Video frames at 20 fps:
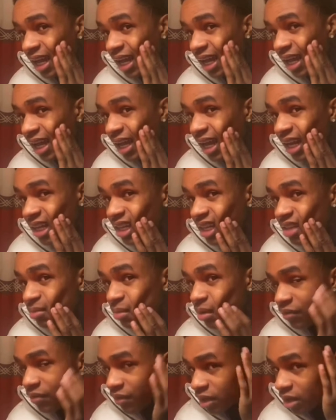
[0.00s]
Got this
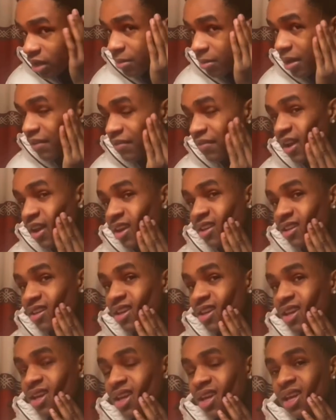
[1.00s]
motherfucker on my face.
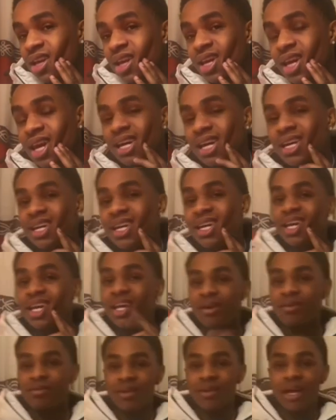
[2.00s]
Like the
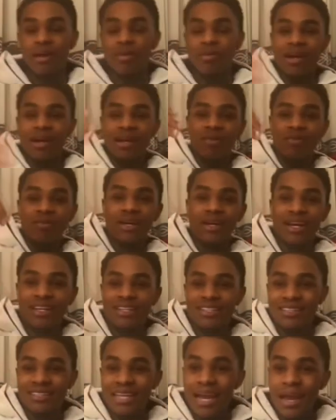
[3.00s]
nigga, like when I when they
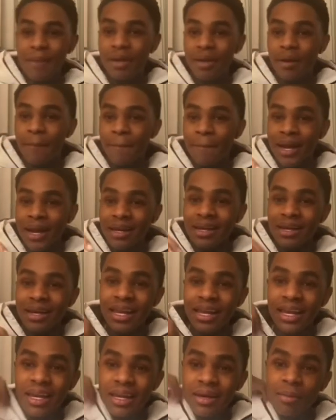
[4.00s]
stabbed me in the back, the
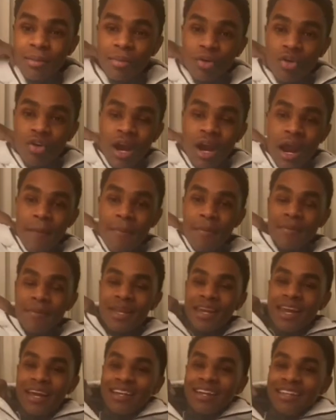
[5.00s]
nigga end up grabbing me
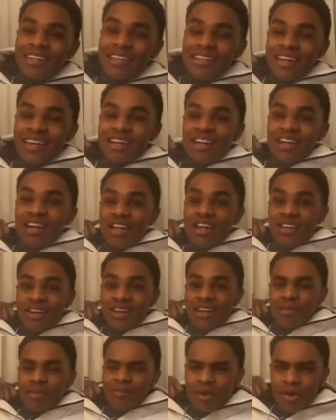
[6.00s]
like this. Like the other
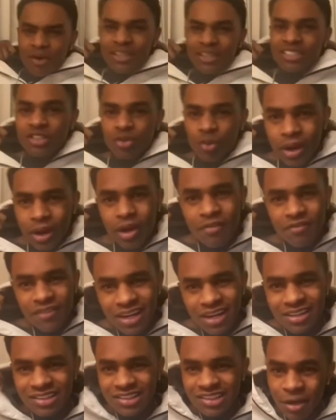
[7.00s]
nigga, bro, it's twelve
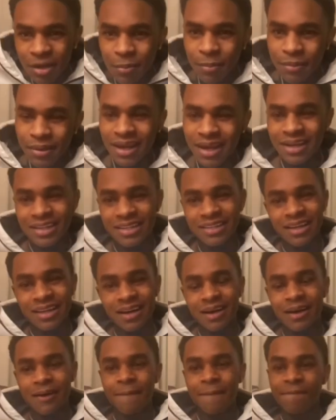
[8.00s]
niggas jumping me at this
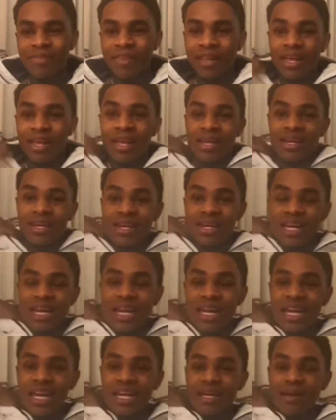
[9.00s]
time. The nigga
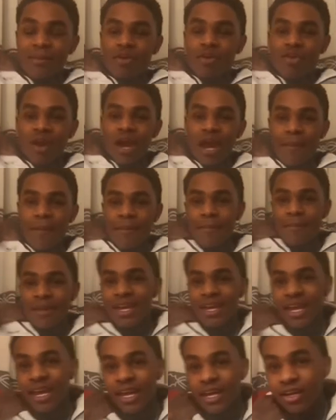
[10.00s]
end up grabbing
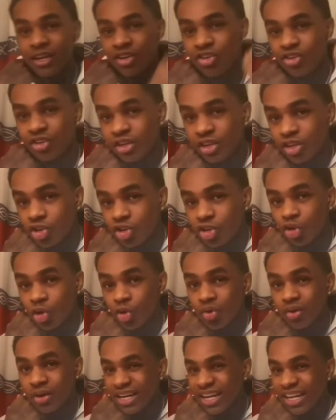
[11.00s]
me and
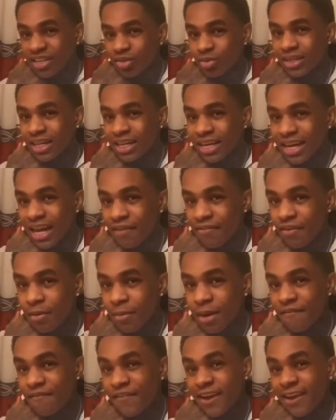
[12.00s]
doing this with the knife on
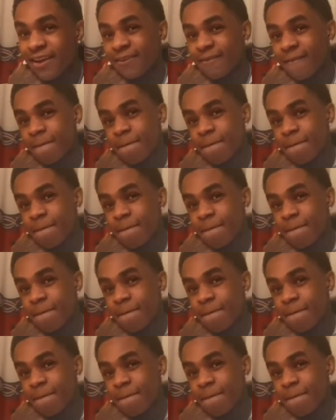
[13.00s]
my face.